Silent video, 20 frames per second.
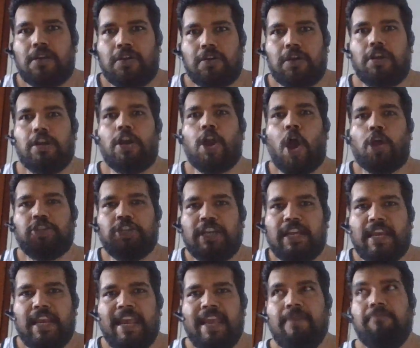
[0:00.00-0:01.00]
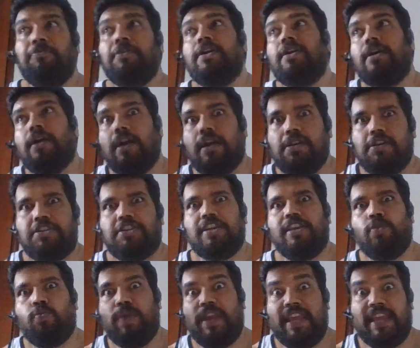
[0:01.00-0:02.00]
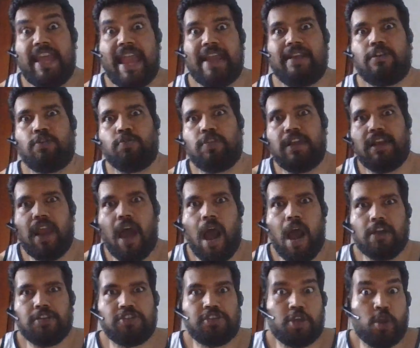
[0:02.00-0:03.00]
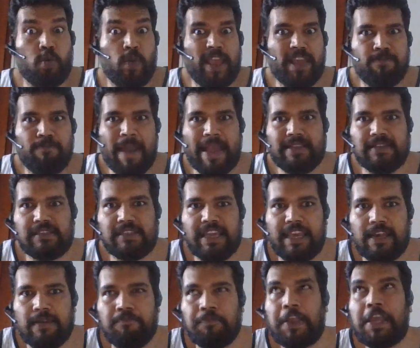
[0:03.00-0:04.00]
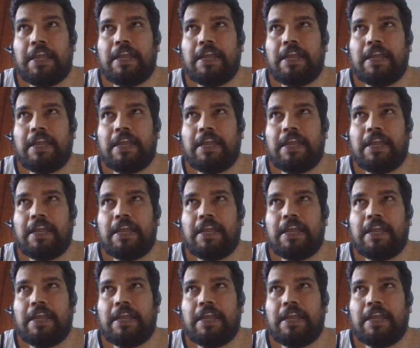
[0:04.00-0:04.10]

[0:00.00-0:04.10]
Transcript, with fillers: chronologically until we get to the last Quick Ben scene.